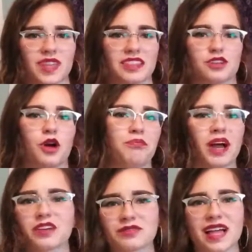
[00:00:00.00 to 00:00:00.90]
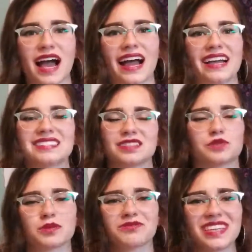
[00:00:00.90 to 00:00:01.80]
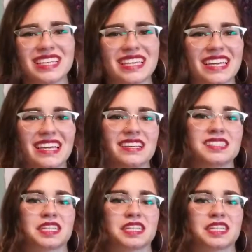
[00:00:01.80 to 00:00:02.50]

and they're all butterflies and warm feelings